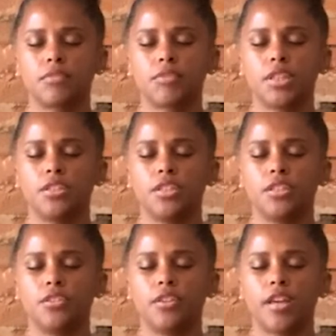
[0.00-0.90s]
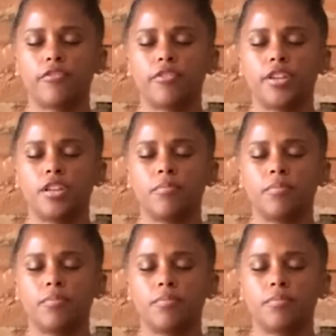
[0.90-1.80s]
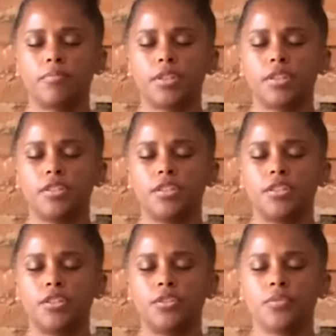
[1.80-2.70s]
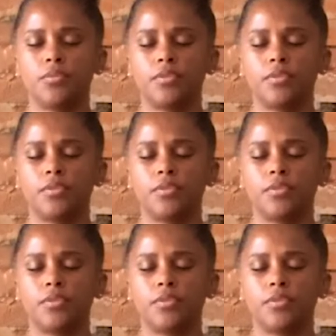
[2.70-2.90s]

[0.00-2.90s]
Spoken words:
Continue that freedom and continue